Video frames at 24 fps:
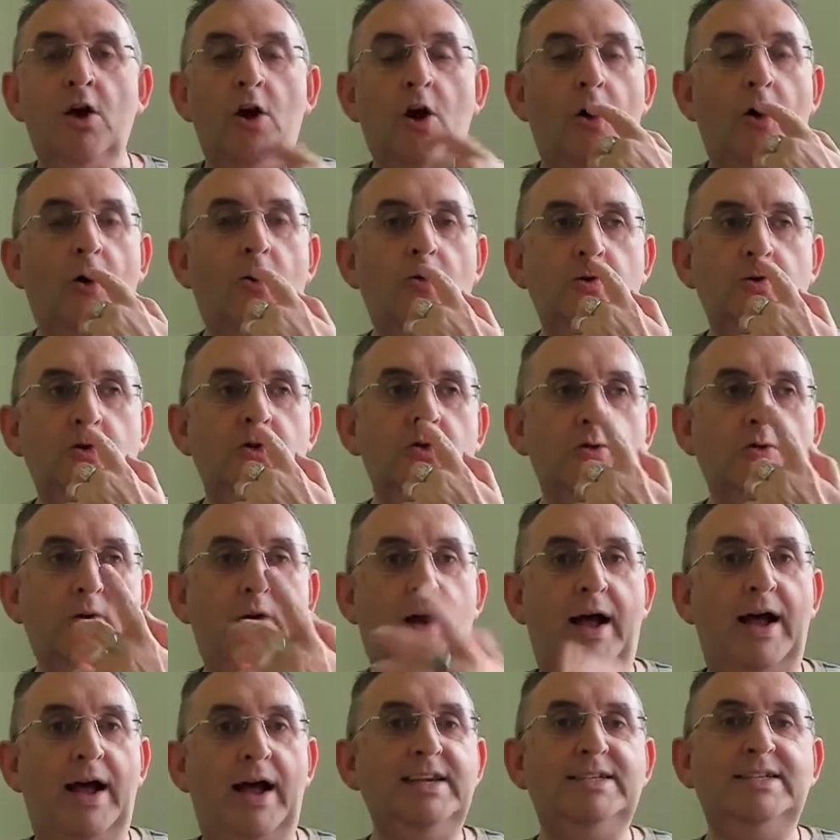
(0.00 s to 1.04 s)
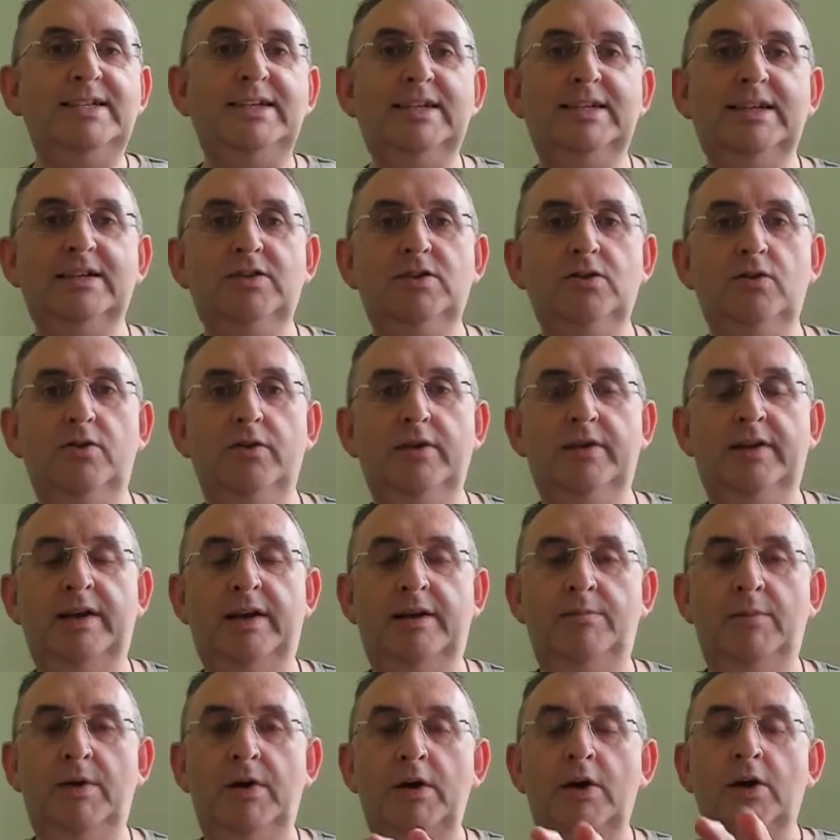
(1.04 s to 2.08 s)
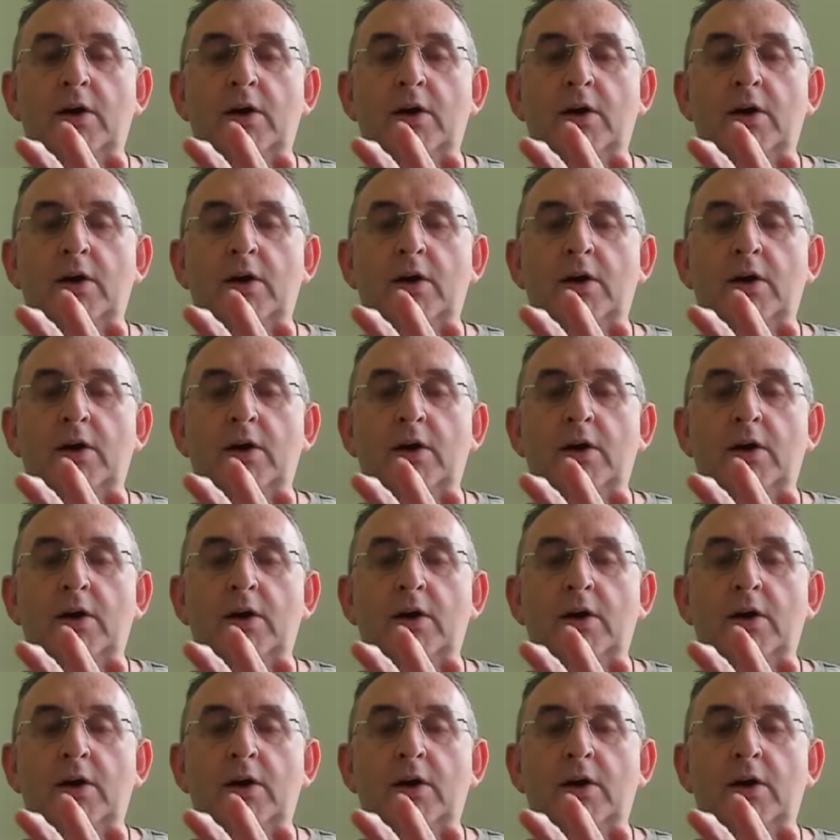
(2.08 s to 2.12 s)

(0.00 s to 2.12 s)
Also, I see this all the time.